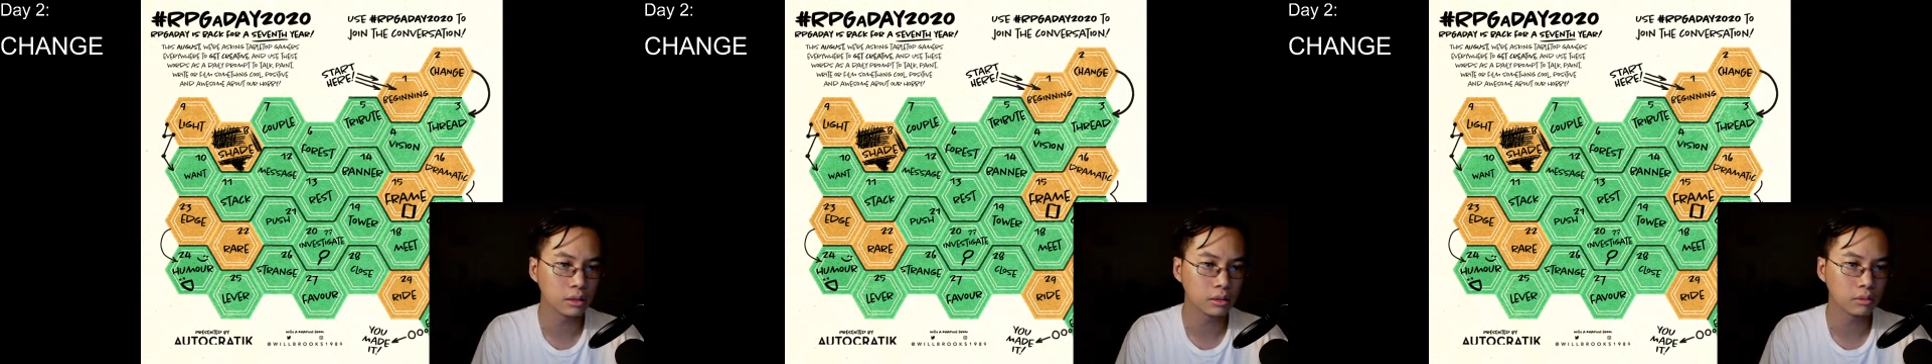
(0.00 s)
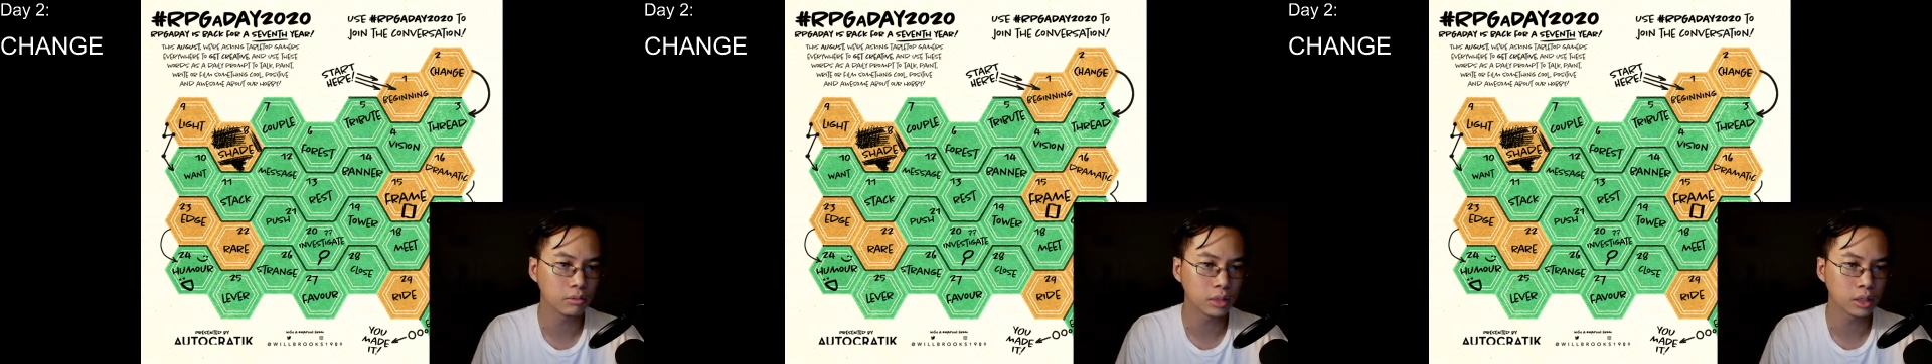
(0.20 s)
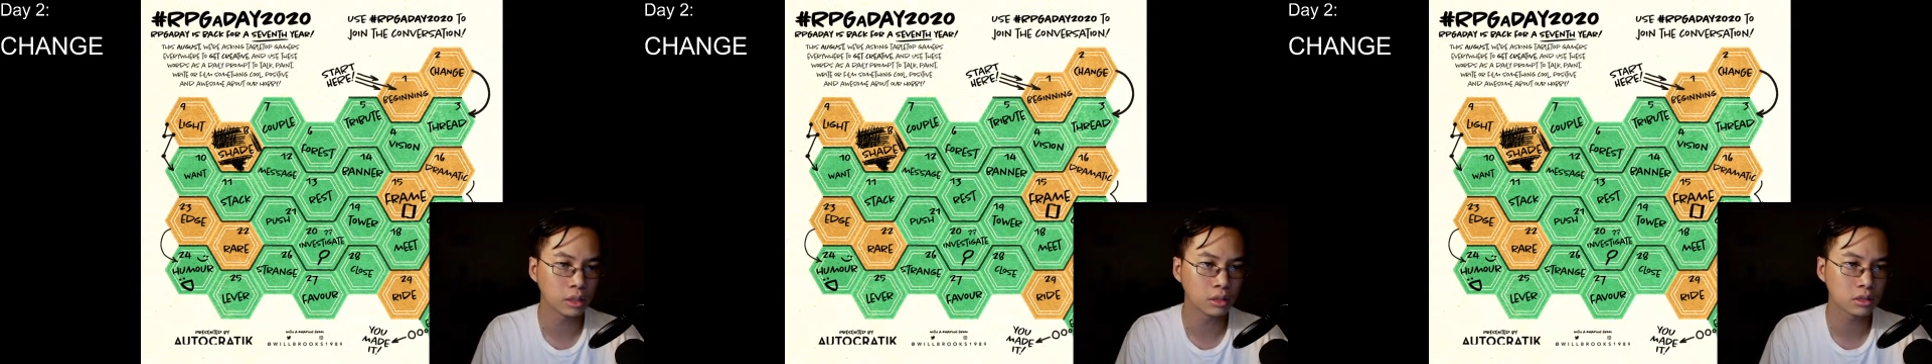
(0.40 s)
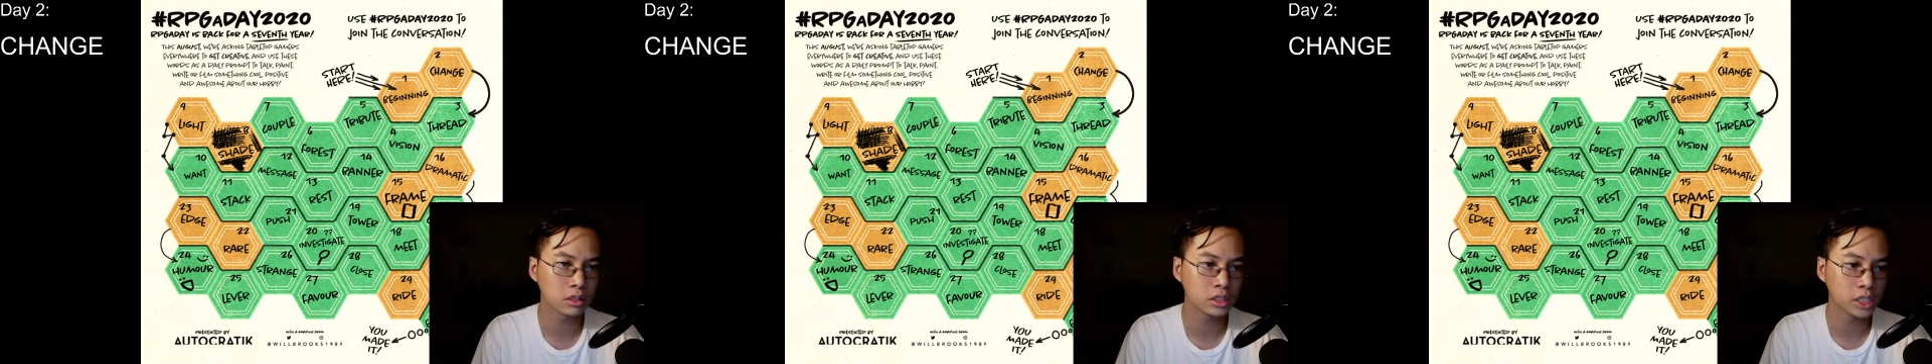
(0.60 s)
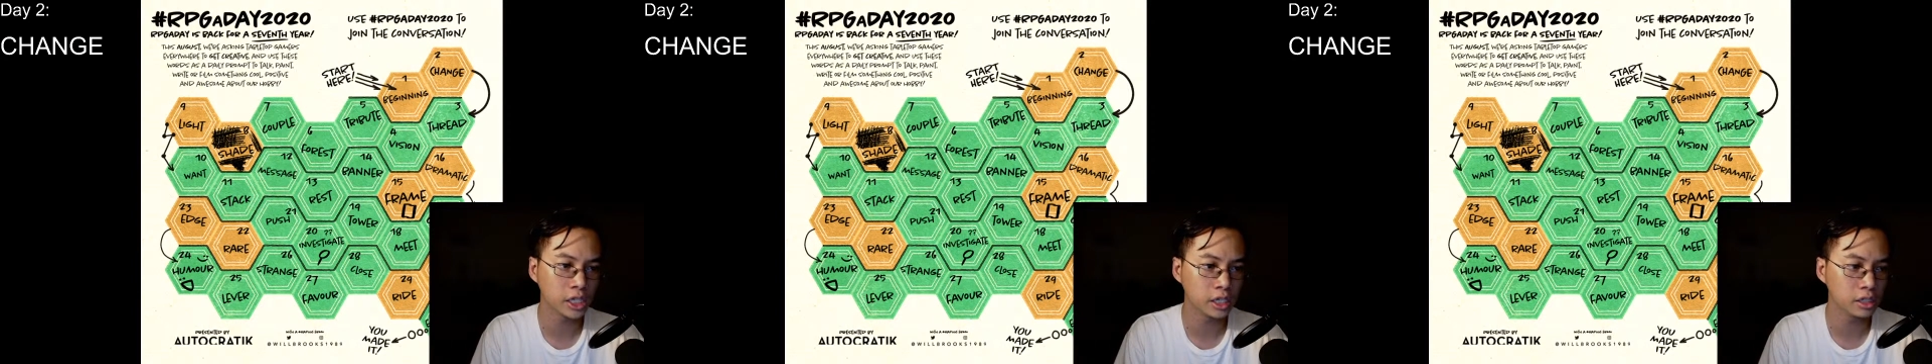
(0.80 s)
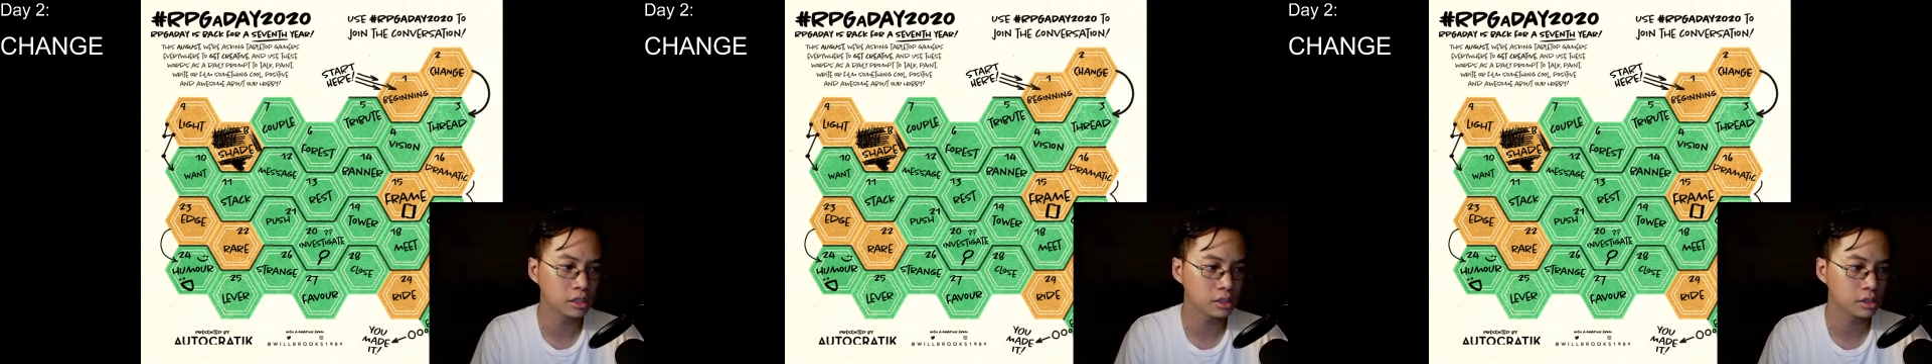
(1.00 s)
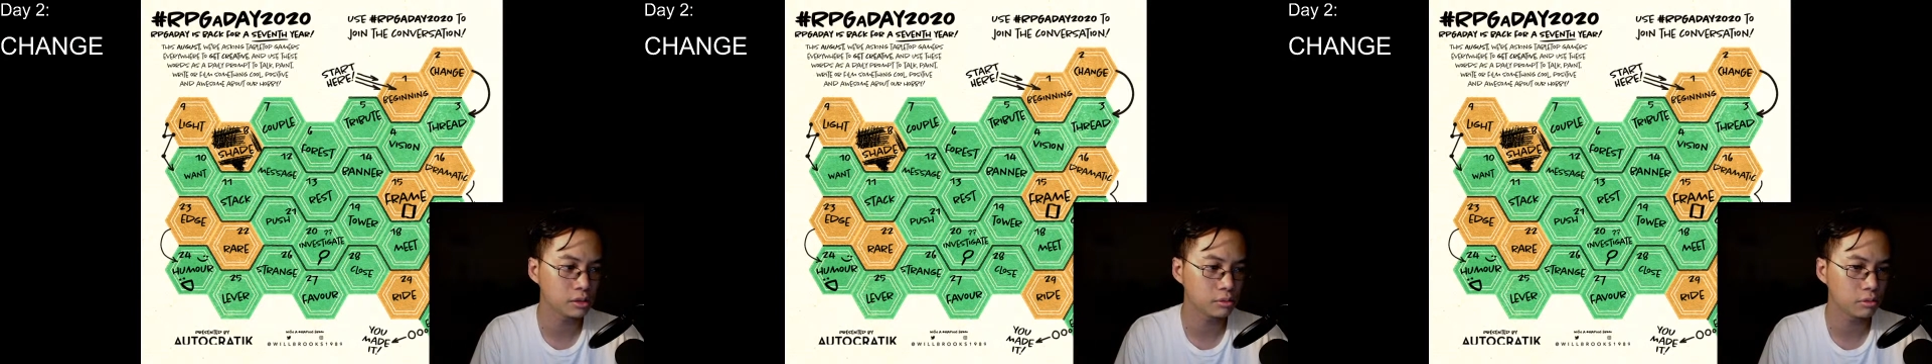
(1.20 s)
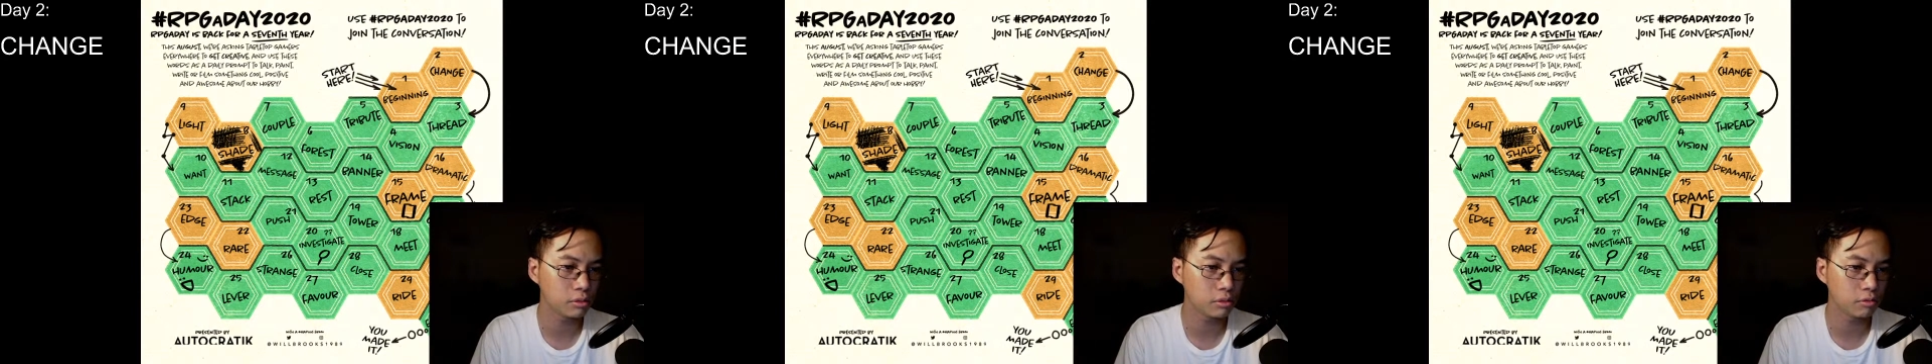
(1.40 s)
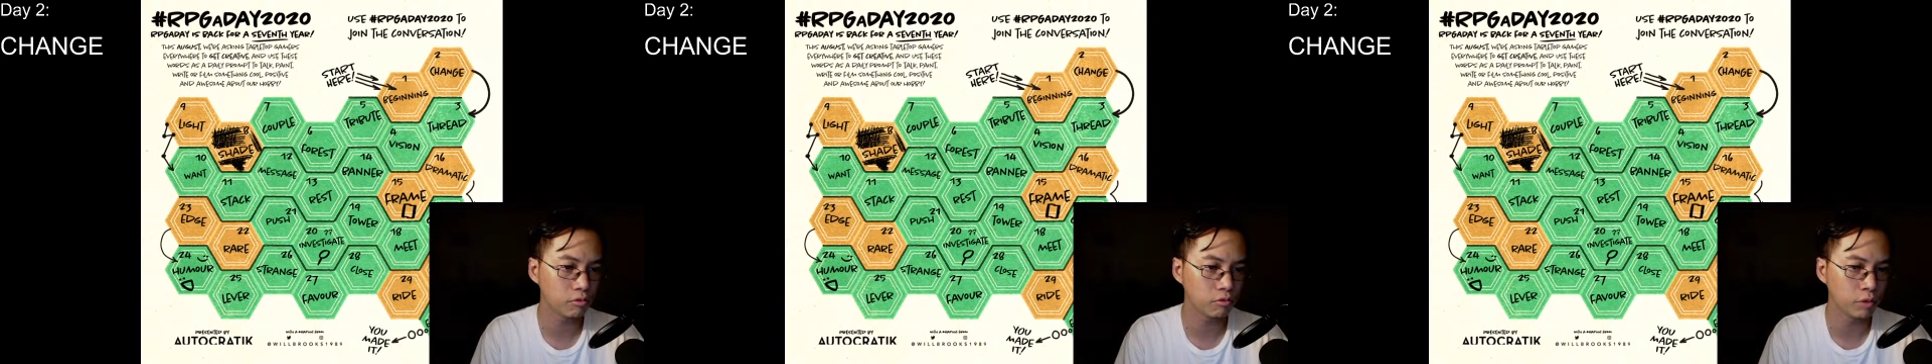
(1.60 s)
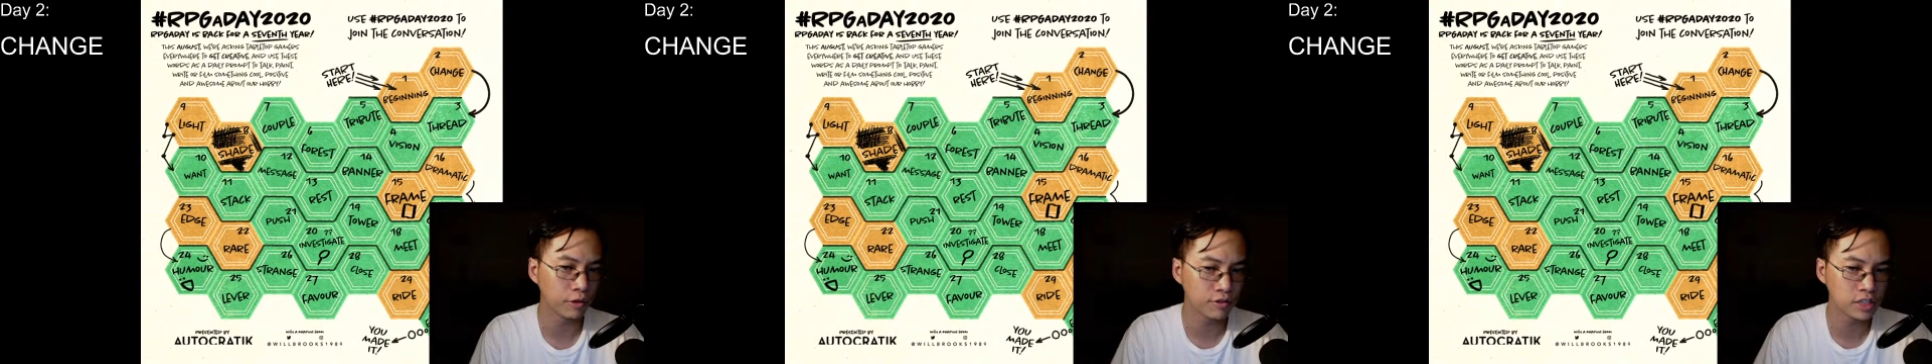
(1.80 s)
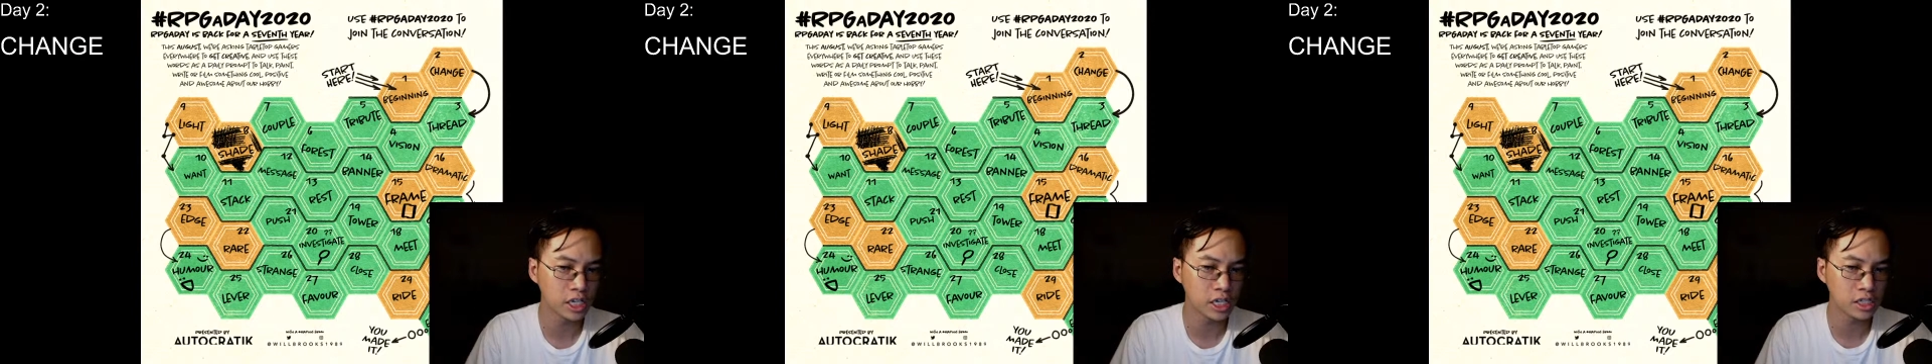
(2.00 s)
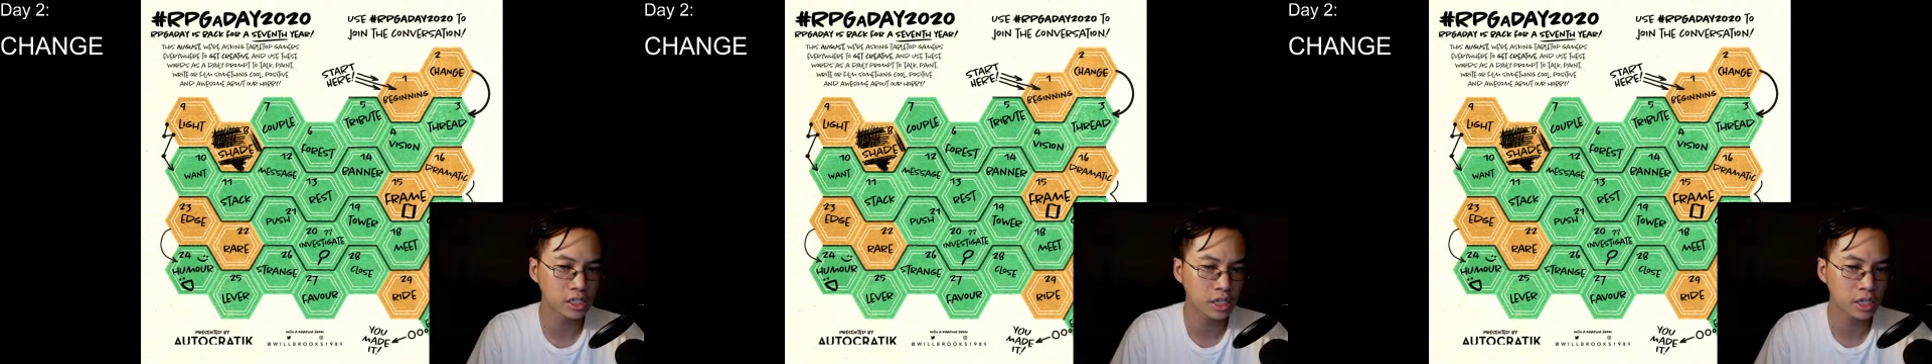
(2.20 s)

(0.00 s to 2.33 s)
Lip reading: because with change